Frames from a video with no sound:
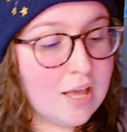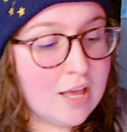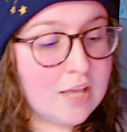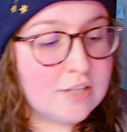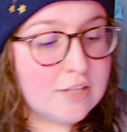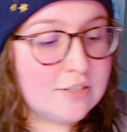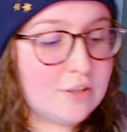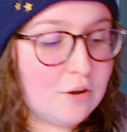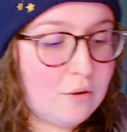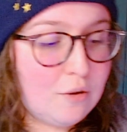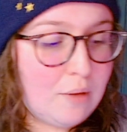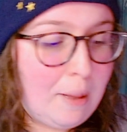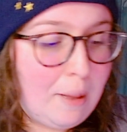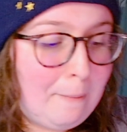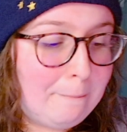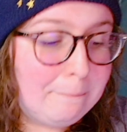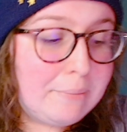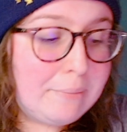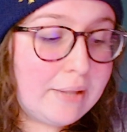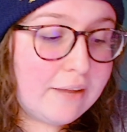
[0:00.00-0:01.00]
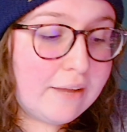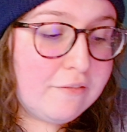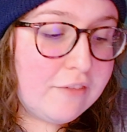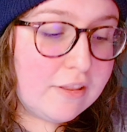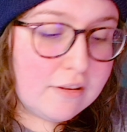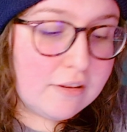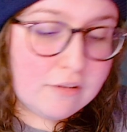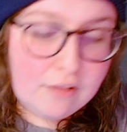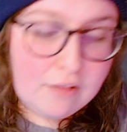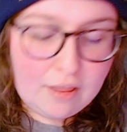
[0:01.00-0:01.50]
So
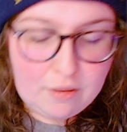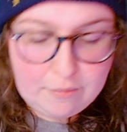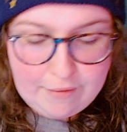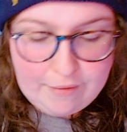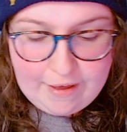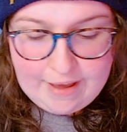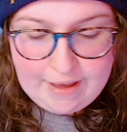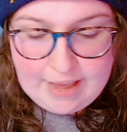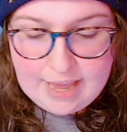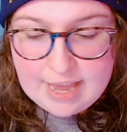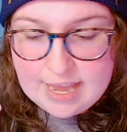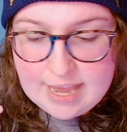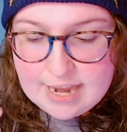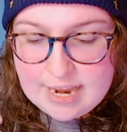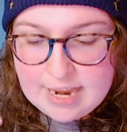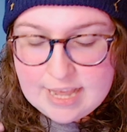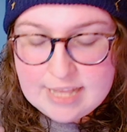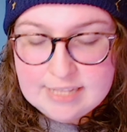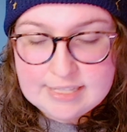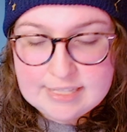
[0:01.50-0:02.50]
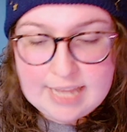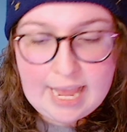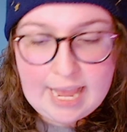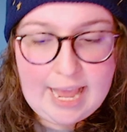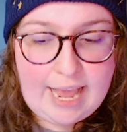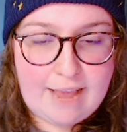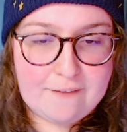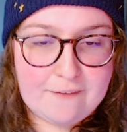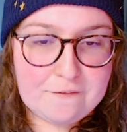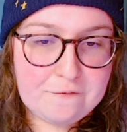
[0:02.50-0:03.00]
Bloodfeather Lullaby. It is
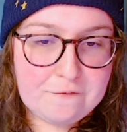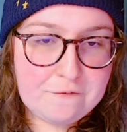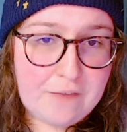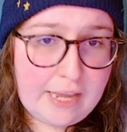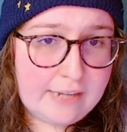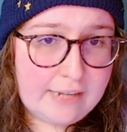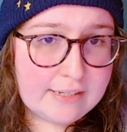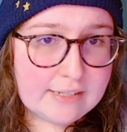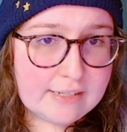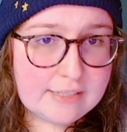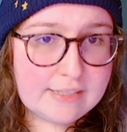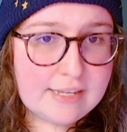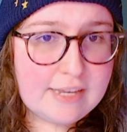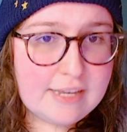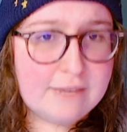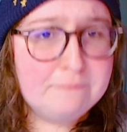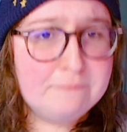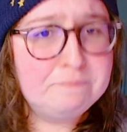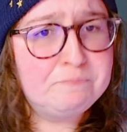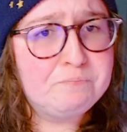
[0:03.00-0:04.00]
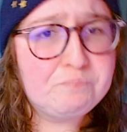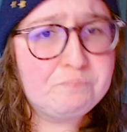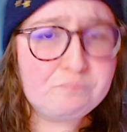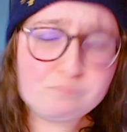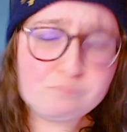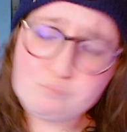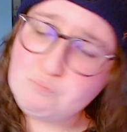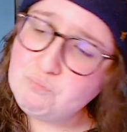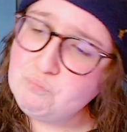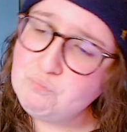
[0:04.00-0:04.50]
a fantasy.
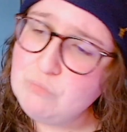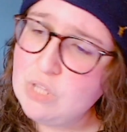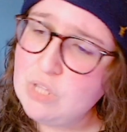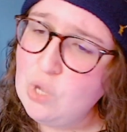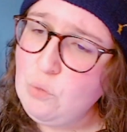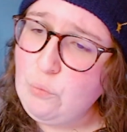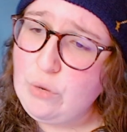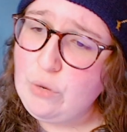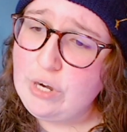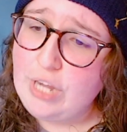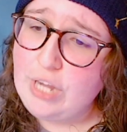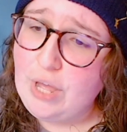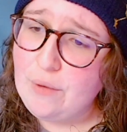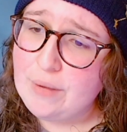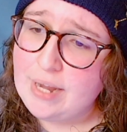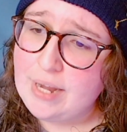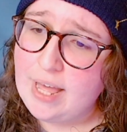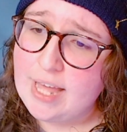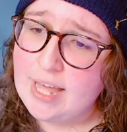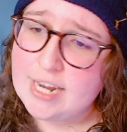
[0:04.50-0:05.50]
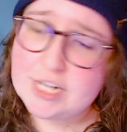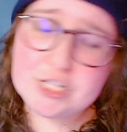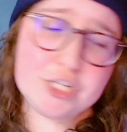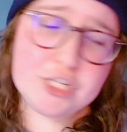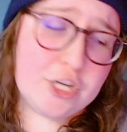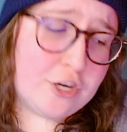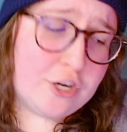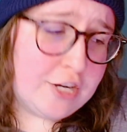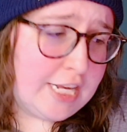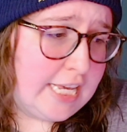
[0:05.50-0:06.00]
We're going on a
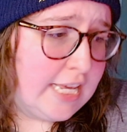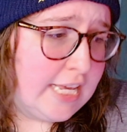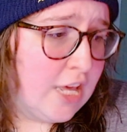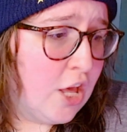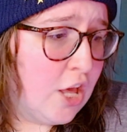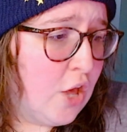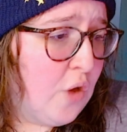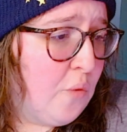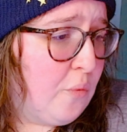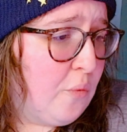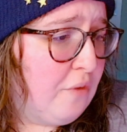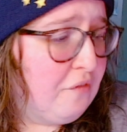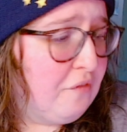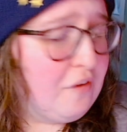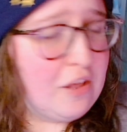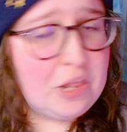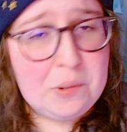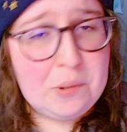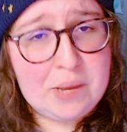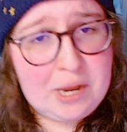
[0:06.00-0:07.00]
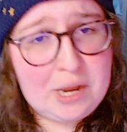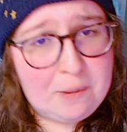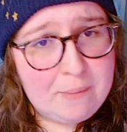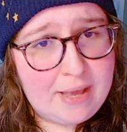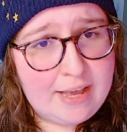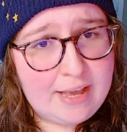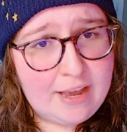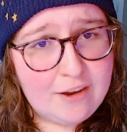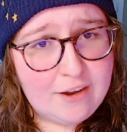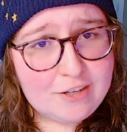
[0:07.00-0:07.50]
journey. We're following our
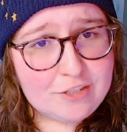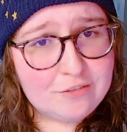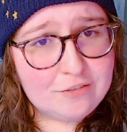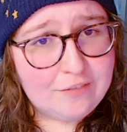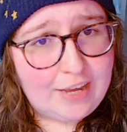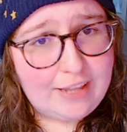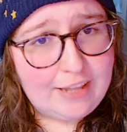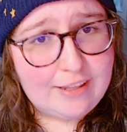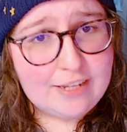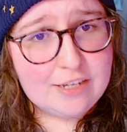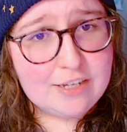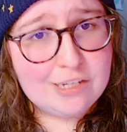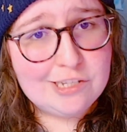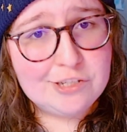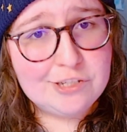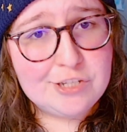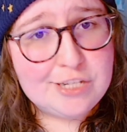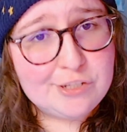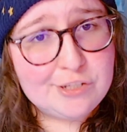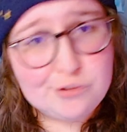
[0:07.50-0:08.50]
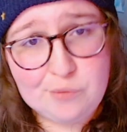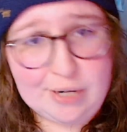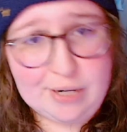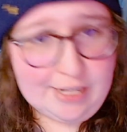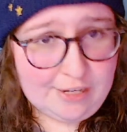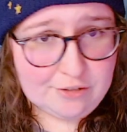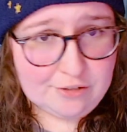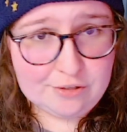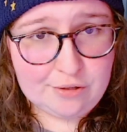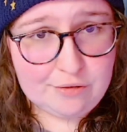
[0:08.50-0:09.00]
main character, Violet. She's 20
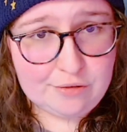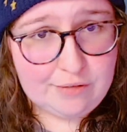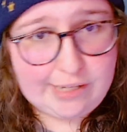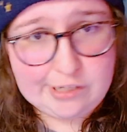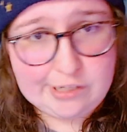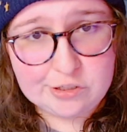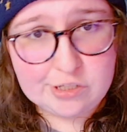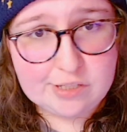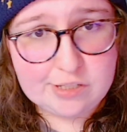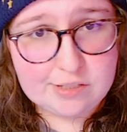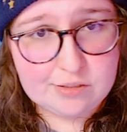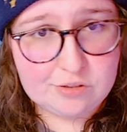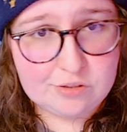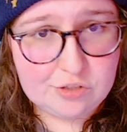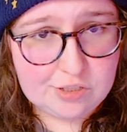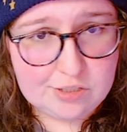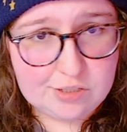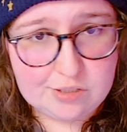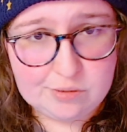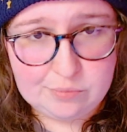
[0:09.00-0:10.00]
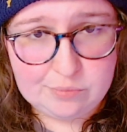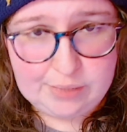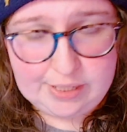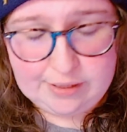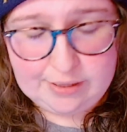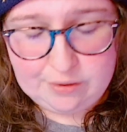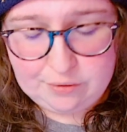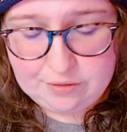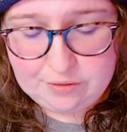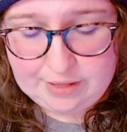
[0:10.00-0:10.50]
years old. Like, she's just a wee
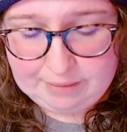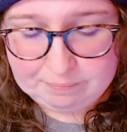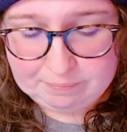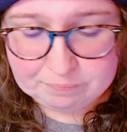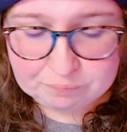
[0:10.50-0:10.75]
little thing.